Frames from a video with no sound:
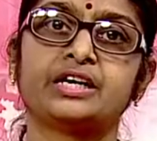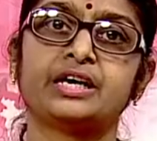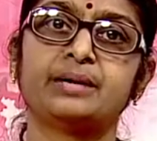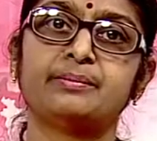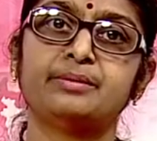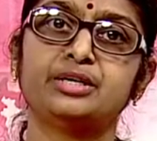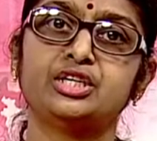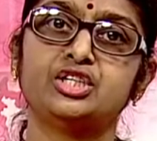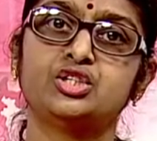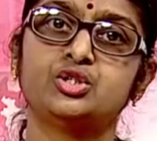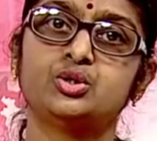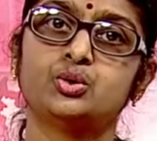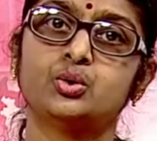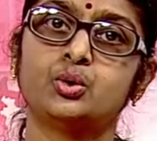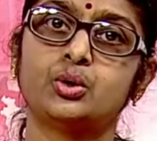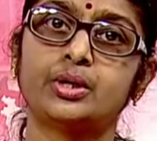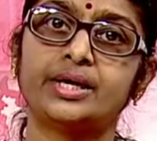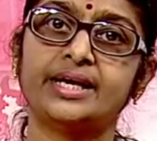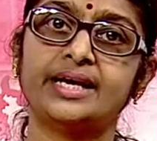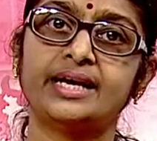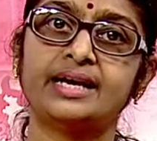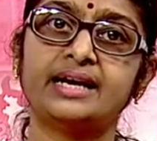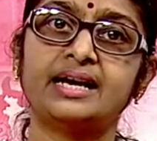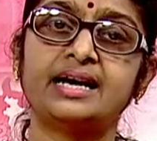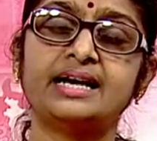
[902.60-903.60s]
Coming to
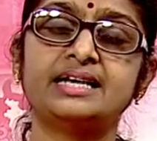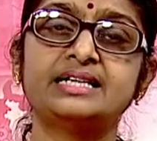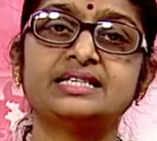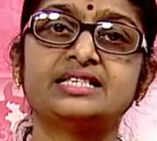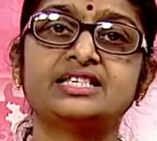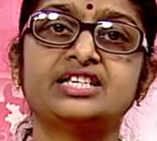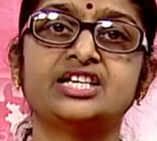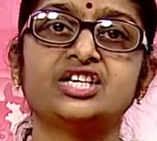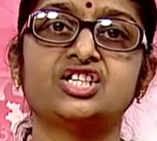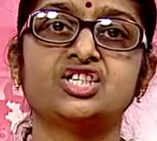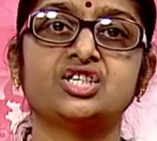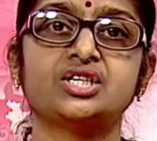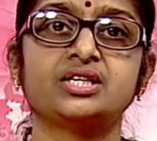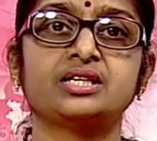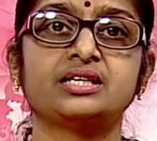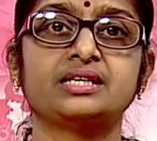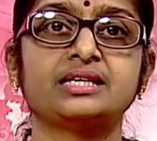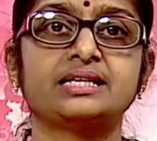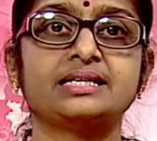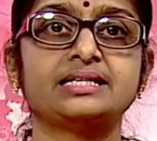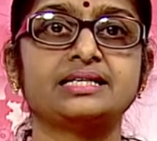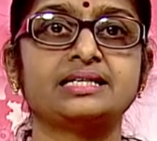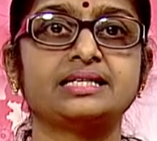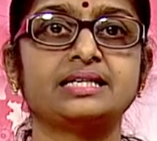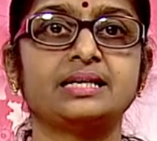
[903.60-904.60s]
realization
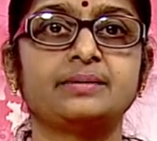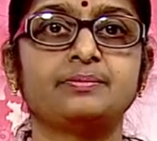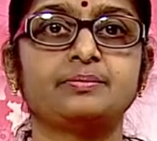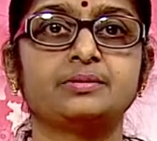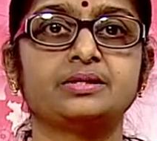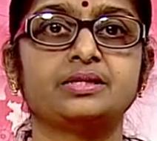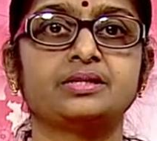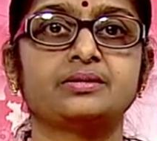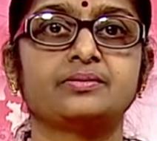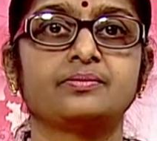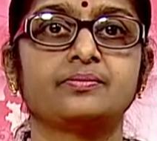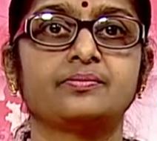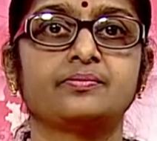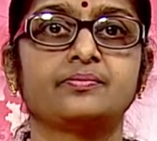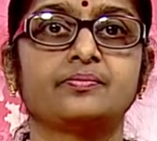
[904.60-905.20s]
concept,